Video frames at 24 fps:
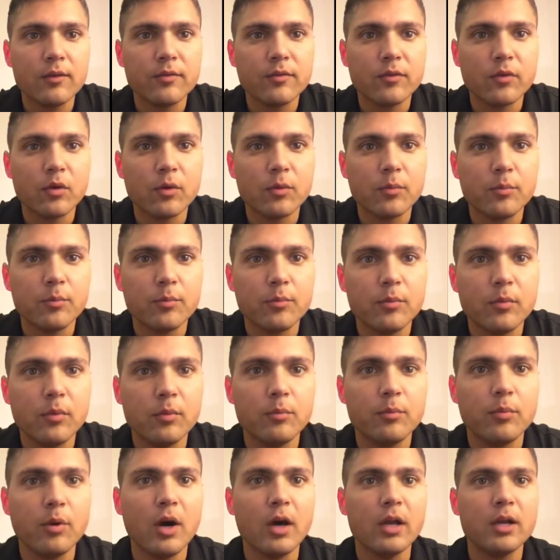for
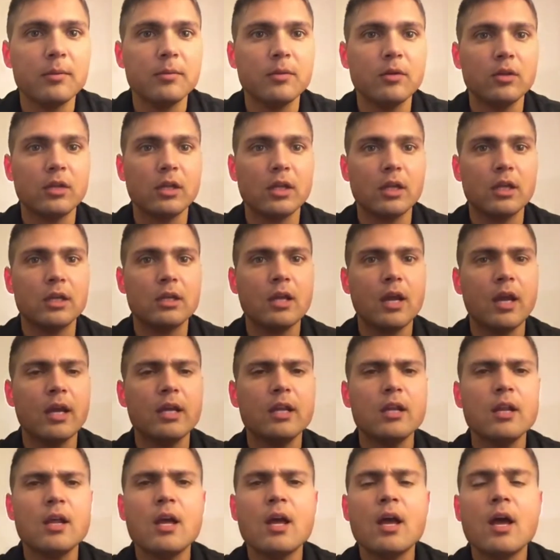bodybuilding at night.
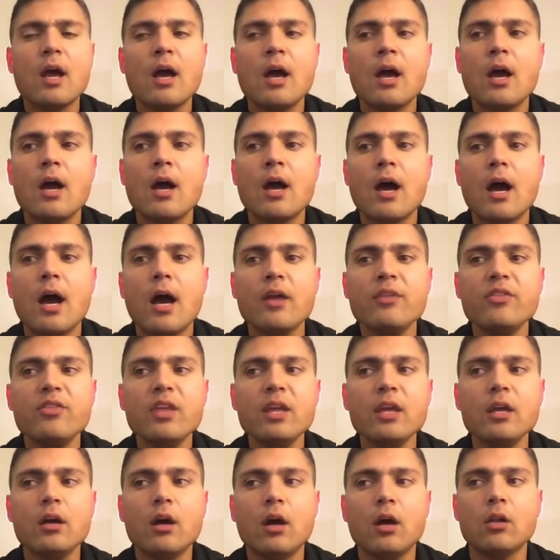I
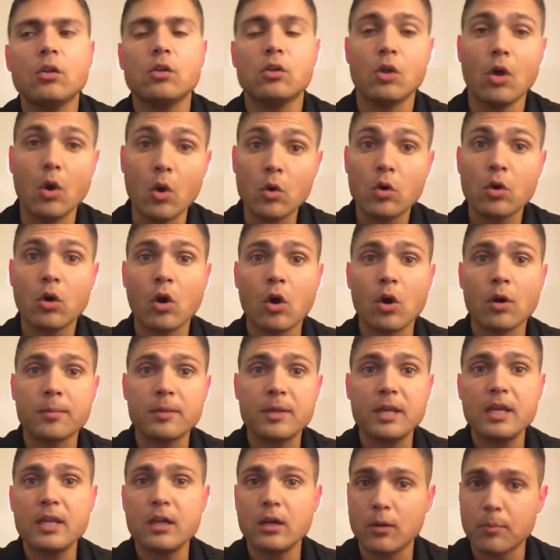think a low-carb
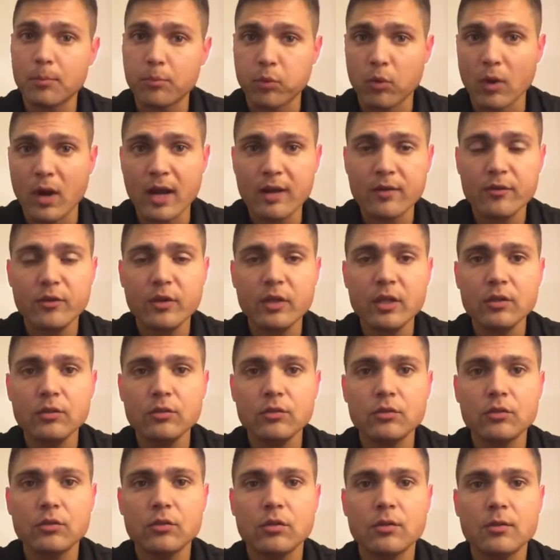keto
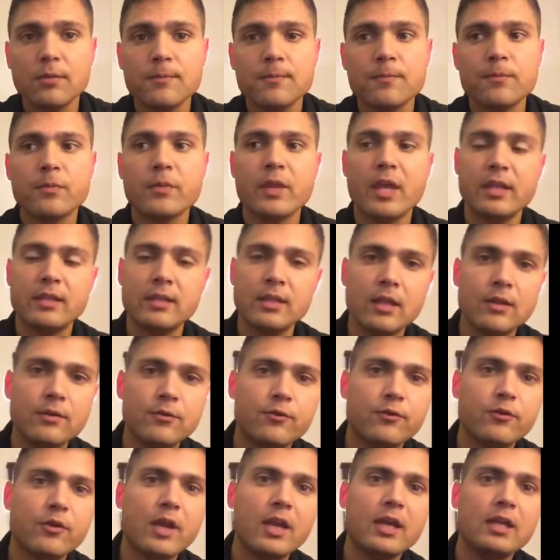breakfast and then
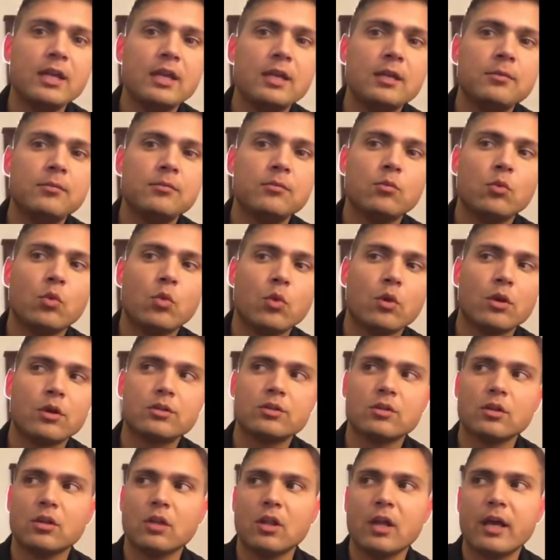fading more
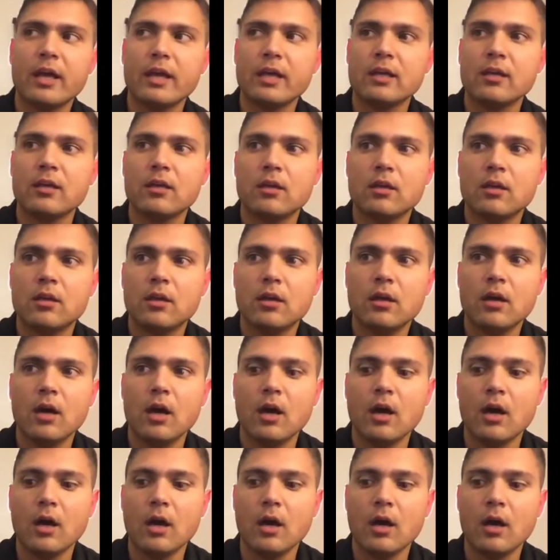to like
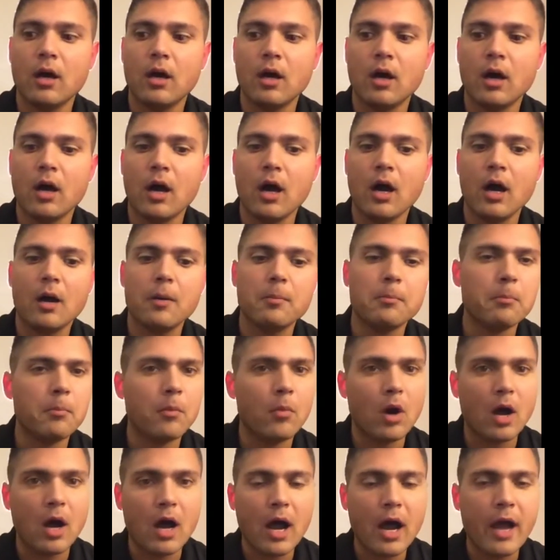uh, a
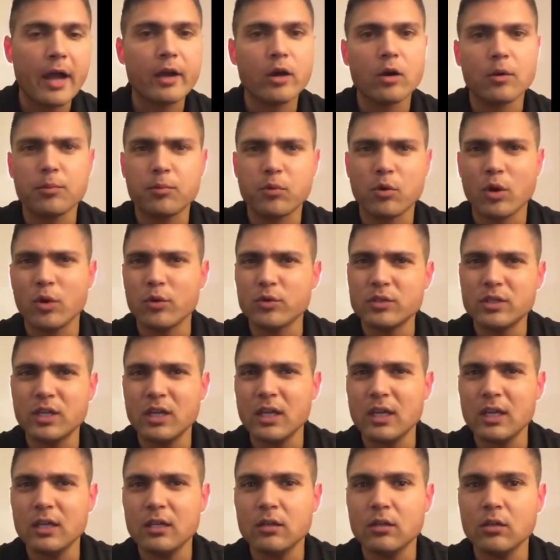higher
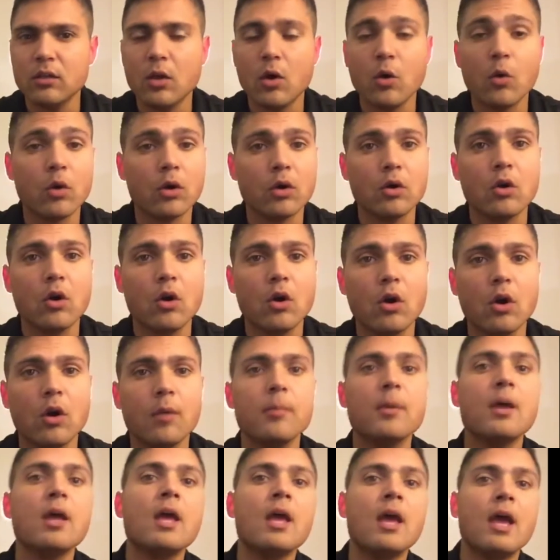protein, lower carb,
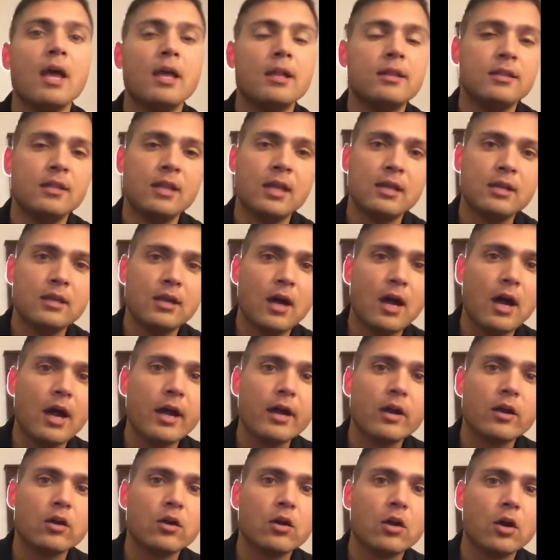and then to
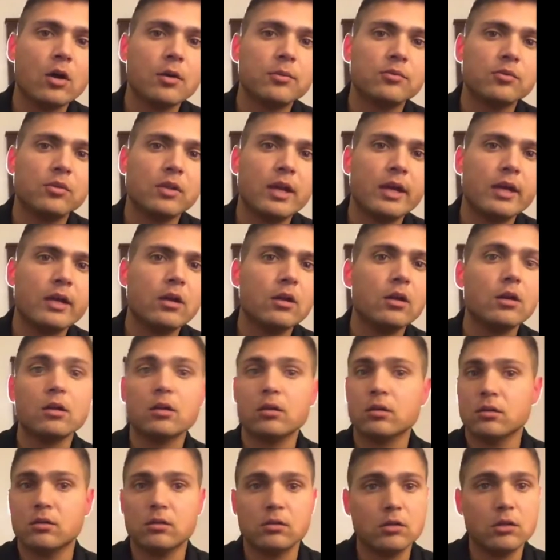higher carbs later
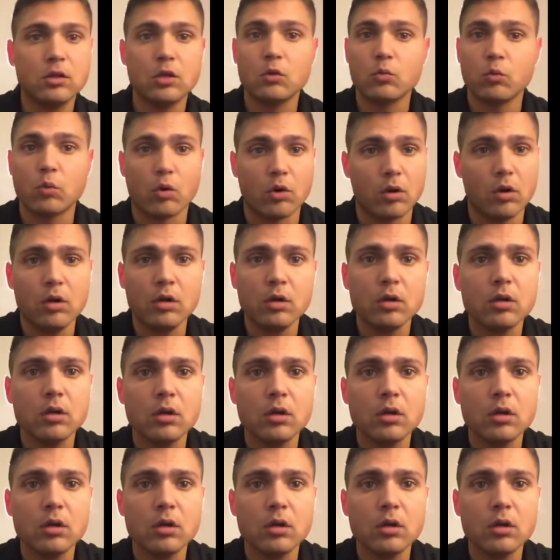could work.